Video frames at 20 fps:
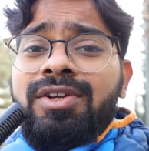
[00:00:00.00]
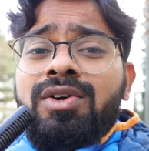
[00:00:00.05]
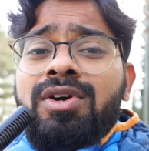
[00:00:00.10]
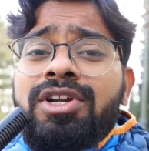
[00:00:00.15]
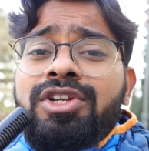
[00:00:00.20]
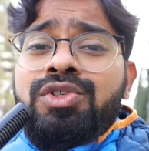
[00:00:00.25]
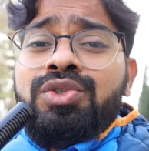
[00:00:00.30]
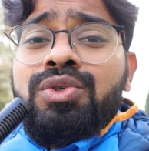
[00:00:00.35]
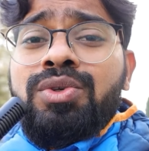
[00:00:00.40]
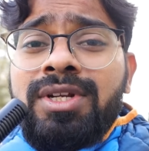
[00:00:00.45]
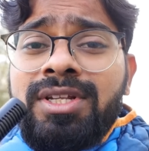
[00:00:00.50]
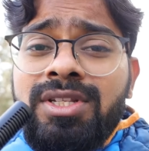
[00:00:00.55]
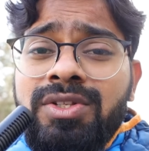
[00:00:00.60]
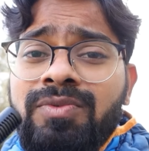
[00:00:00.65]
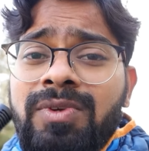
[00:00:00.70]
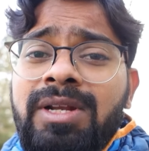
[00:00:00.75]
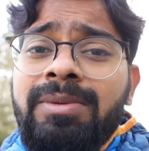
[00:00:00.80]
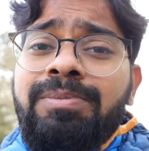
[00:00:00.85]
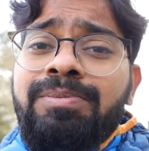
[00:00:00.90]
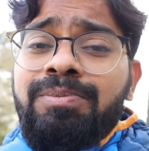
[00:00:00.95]
Your insurance
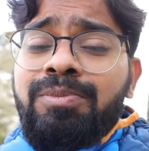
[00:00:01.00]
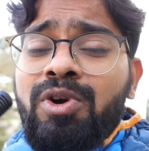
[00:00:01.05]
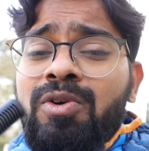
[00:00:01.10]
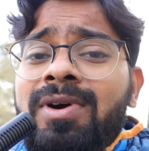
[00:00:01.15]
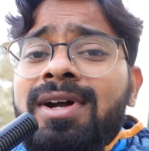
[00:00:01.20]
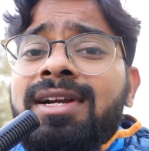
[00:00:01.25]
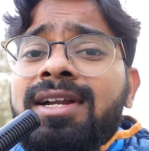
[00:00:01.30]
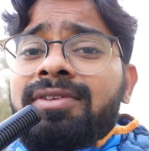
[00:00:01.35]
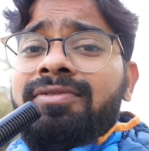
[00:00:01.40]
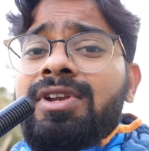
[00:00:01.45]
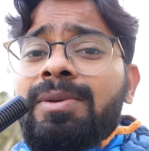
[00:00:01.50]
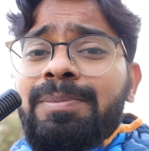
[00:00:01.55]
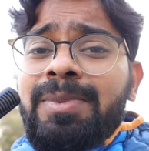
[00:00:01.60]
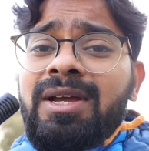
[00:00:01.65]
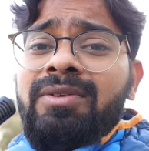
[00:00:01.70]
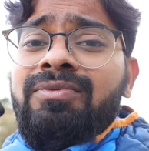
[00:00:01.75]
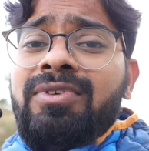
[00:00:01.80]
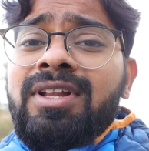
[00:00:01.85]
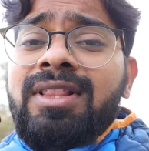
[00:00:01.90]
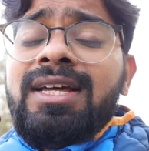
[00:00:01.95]
provider will
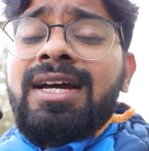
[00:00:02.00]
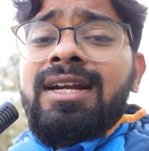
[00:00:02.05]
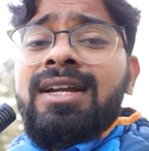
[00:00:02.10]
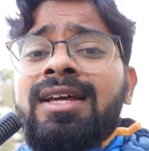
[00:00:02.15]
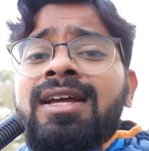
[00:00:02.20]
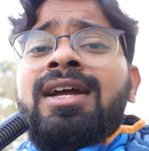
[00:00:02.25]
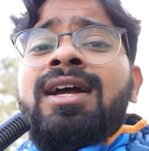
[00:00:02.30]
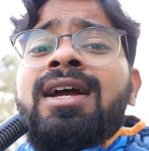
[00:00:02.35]
pay for that.